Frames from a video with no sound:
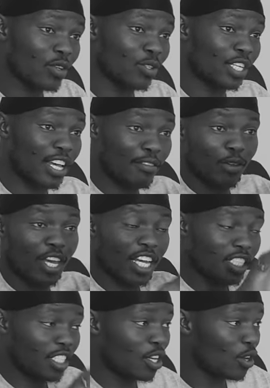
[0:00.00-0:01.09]
You would have your
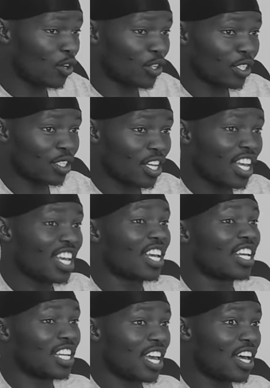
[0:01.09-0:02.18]
action logs.
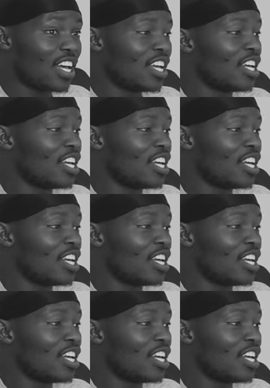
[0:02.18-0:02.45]
Yeah. yeah.